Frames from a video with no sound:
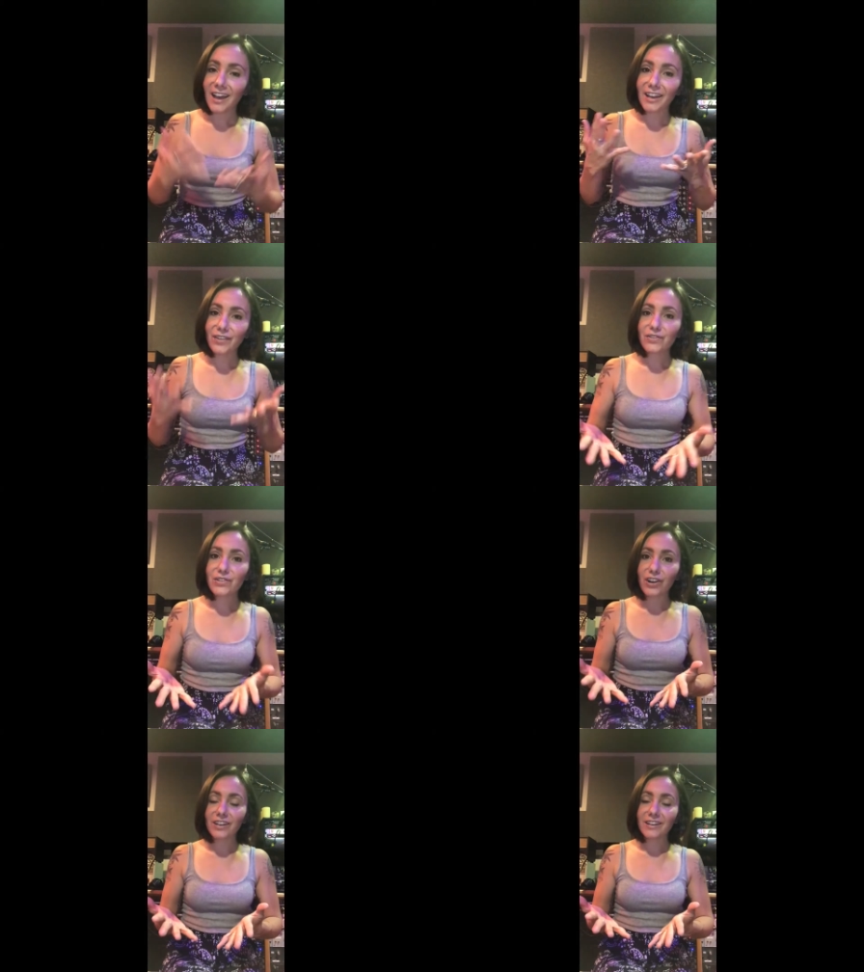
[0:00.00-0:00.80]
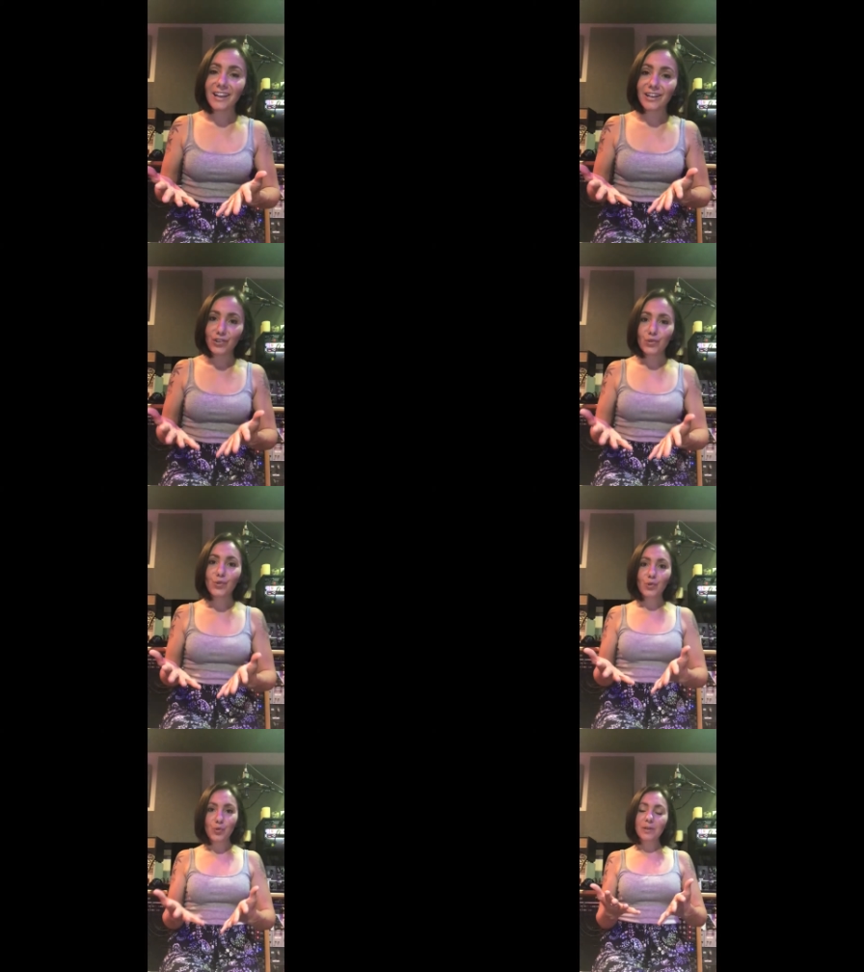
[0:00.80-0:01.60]
I have started a new
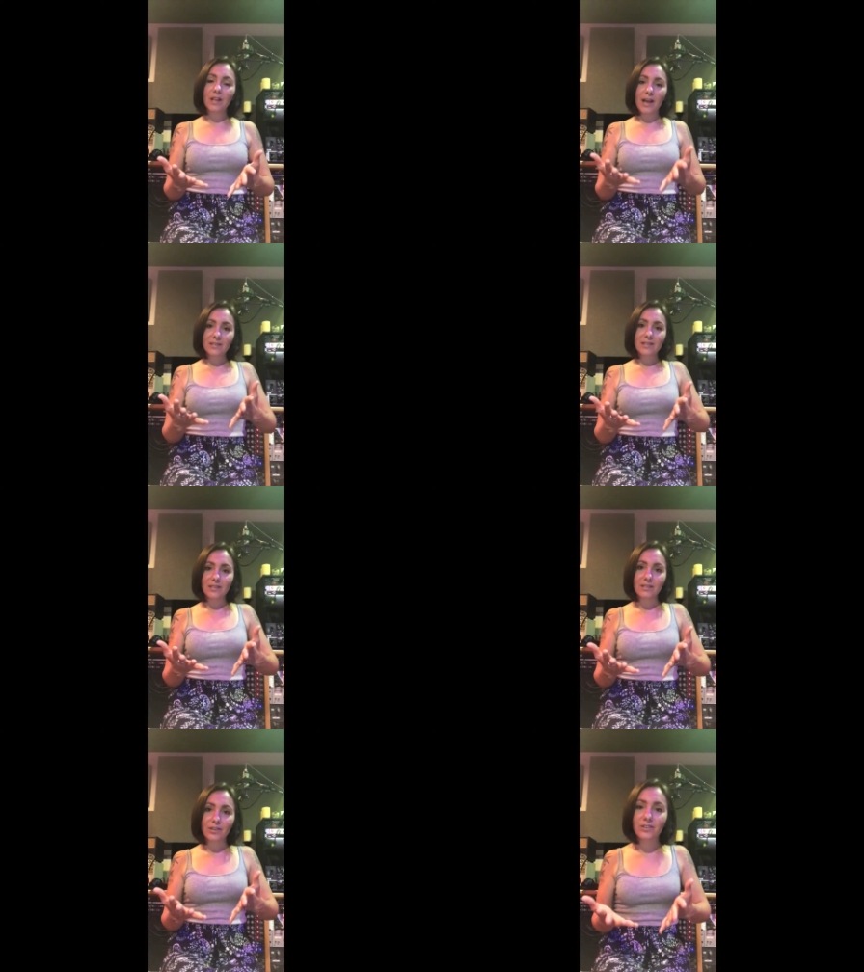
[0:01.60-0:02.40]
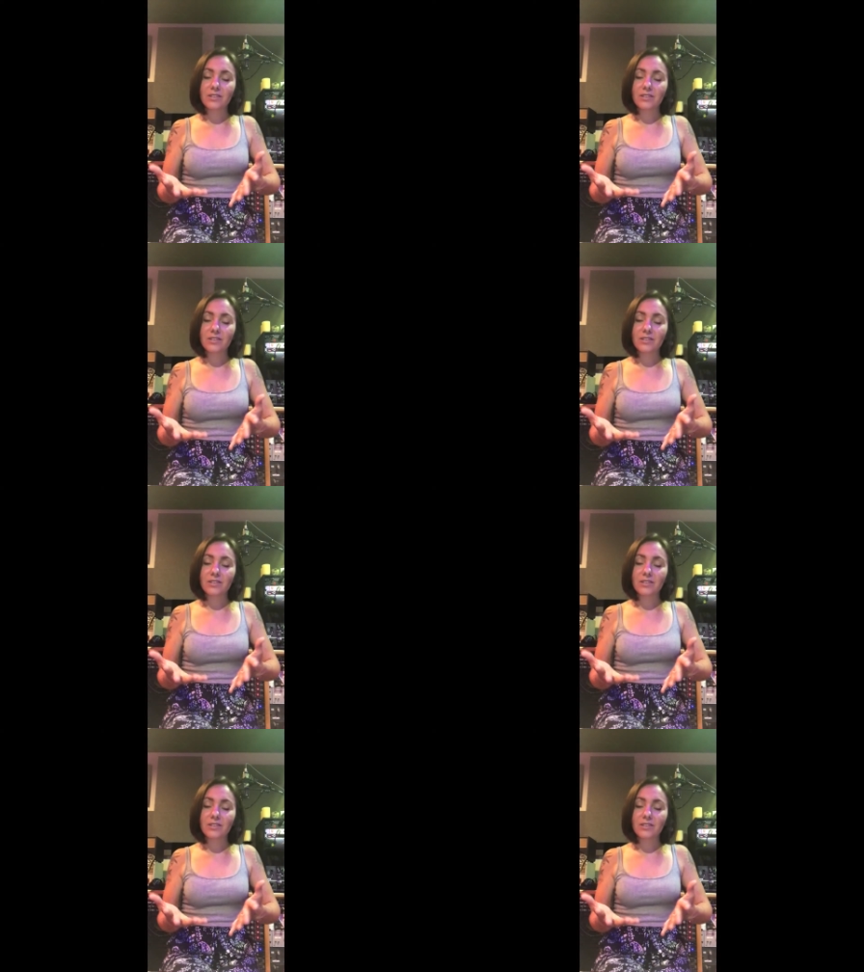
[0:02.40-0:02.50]
group class this year